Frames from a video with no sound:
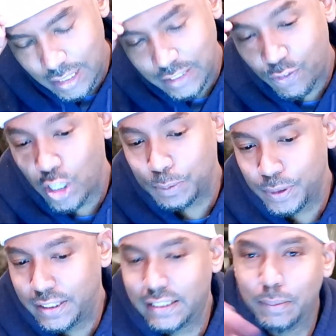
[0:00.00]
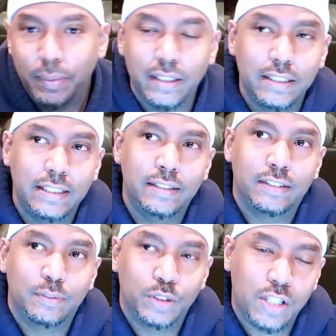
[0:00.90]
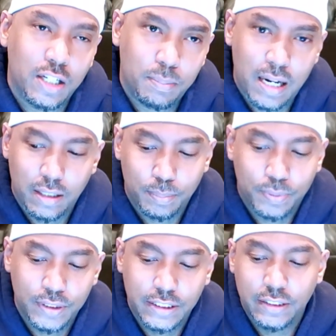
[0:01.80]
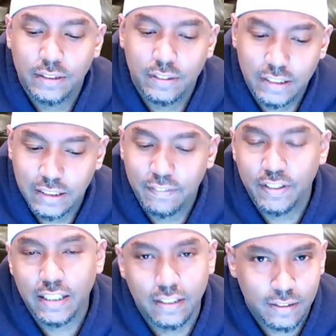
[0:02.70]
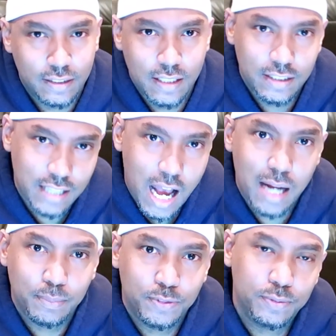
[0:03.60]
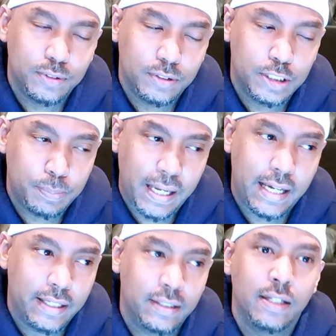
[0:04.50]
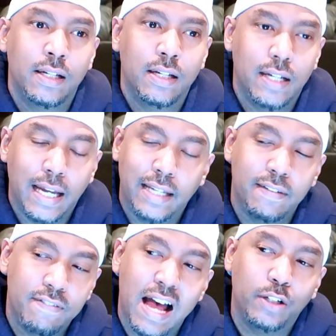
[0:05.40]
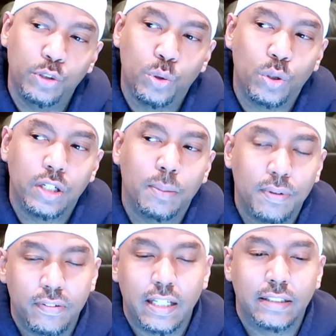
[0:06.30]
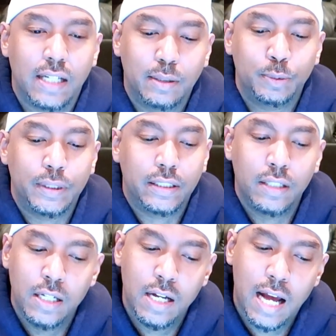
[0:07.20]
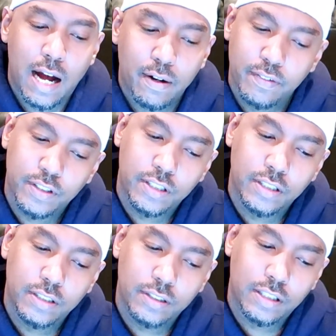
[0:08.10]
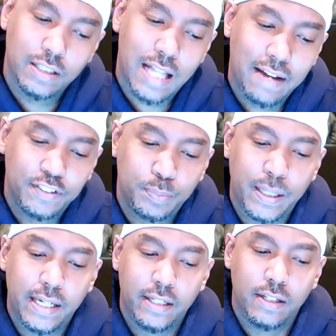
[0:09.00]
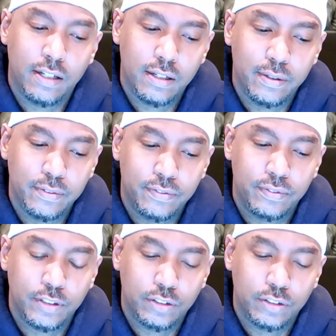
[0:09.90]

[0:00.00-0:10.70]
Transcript: as far as predictability, we're talking about a pretty significant time span and the value going up over that time span. However, the lifespan of